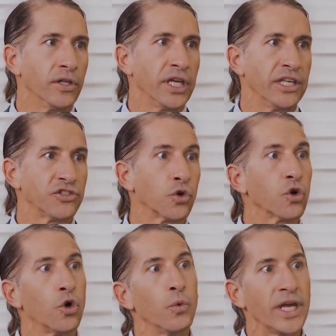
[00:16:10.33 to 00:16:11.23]
the
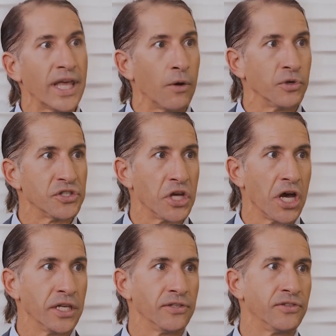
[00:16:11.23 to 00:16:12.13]
historical way that was
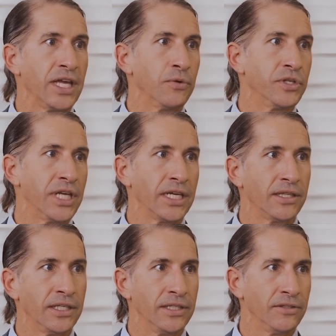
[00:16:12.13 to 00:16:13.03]
done is they would take
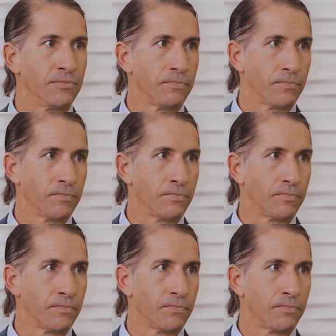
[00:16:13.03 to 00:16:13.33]
these